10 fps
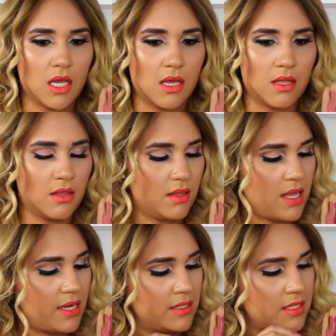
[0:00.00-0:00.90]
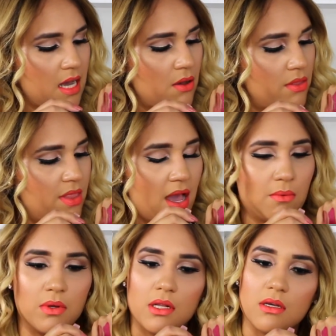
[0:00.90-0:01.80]
And that is how
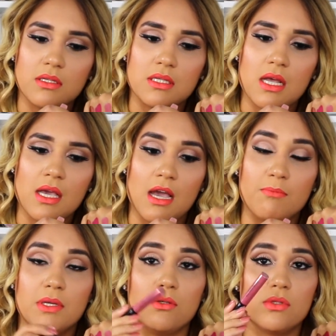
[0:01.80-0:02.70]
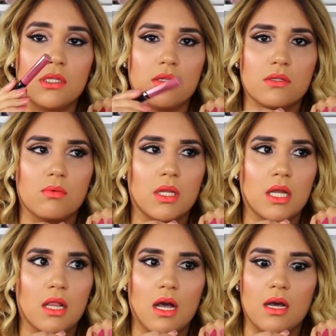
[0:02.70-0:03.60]
that one looks like. I've been using this one
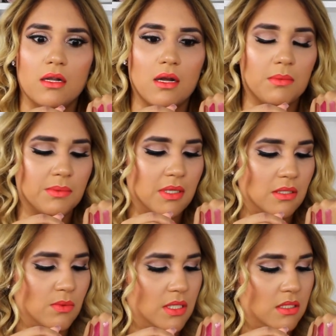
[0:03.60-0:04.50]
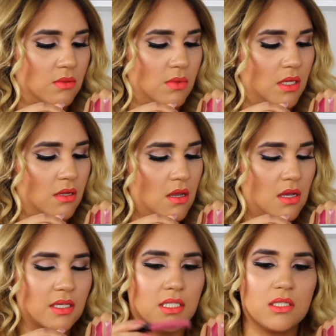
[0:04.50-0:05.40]
a lot. I'm obsessed with this one
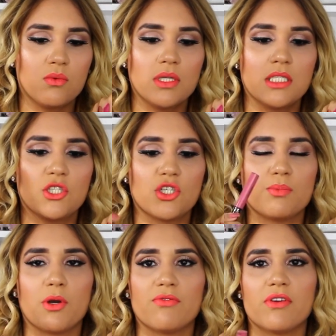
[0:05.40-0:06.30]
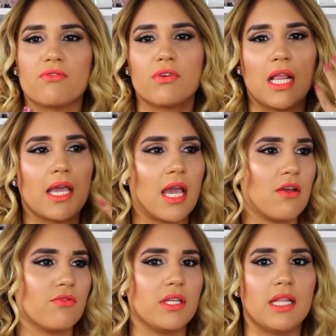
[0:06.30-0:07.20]
because this one is just perfect for like
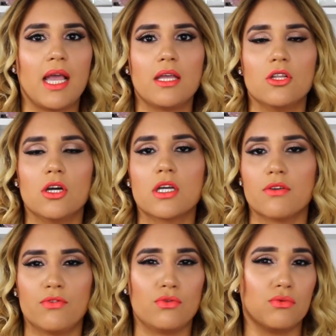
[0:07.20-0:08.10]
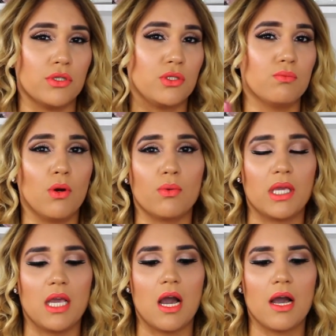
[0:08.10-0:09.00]
everyday look. If you do a
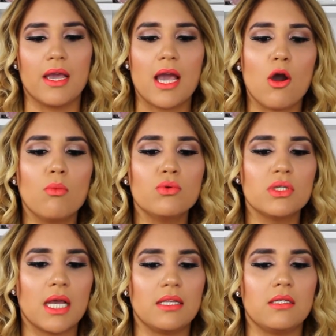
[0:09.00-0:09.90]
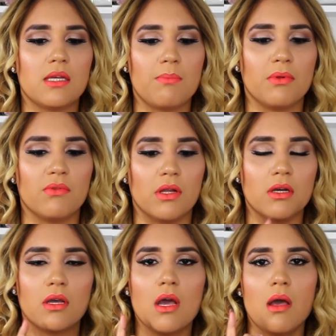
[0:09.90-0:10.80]
smoky eye, almost any type of
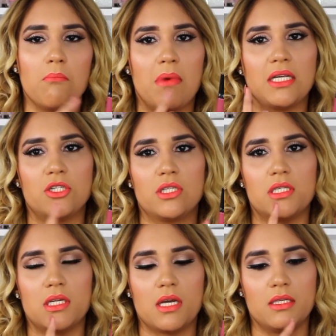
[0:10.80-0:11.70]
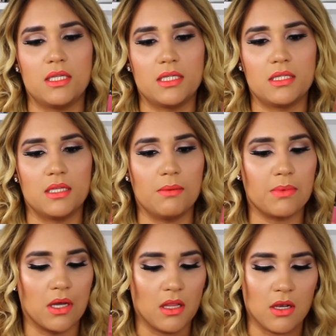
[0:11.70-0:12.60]
look matches this
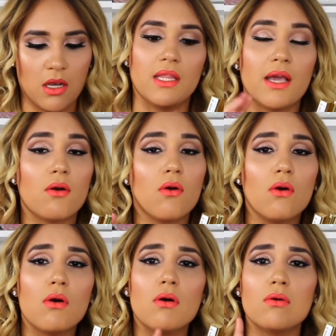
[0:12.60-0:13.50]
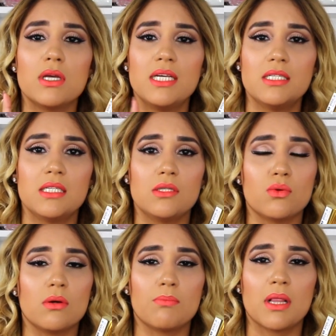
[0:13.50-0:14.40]
lip color. They all easy
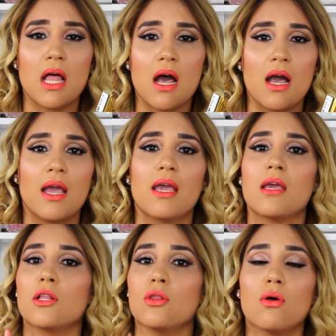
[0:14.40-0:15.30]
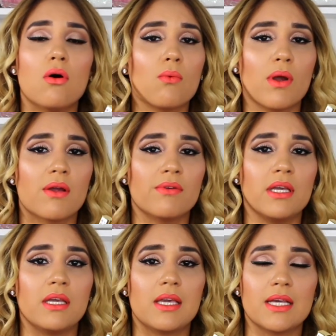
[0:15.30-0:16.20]
to apply, long
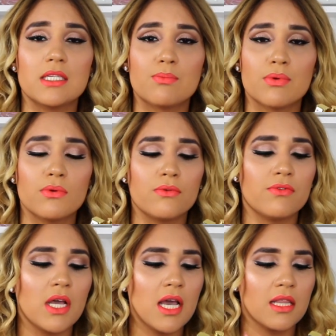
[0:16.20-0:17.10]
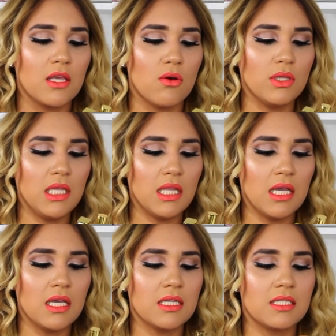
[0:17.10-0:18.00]
wearing, kiss proof. The only
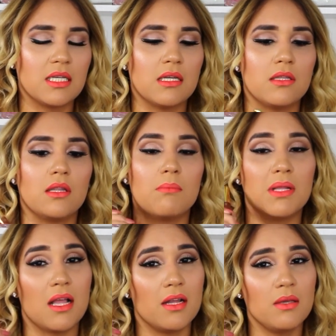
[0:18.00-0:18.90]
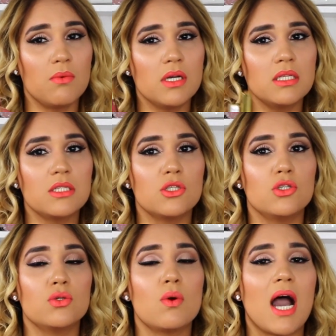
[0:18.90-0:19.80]
thing is that the Milani ones
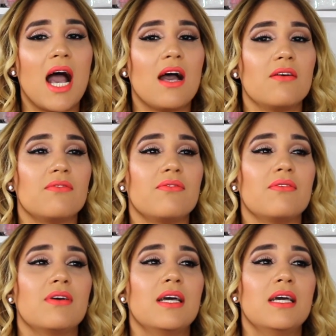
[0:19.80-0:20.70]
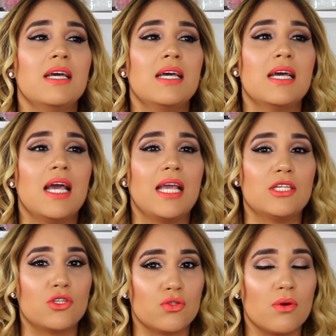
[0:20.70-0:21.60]
do have a
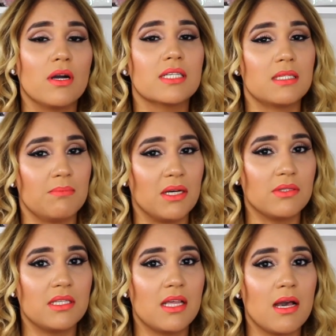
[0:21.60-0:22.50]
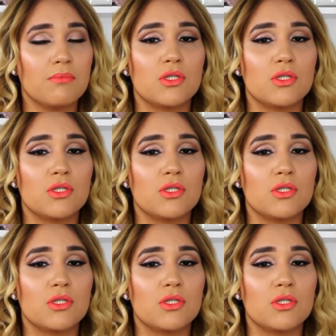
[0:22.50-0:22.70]
strong smell to them.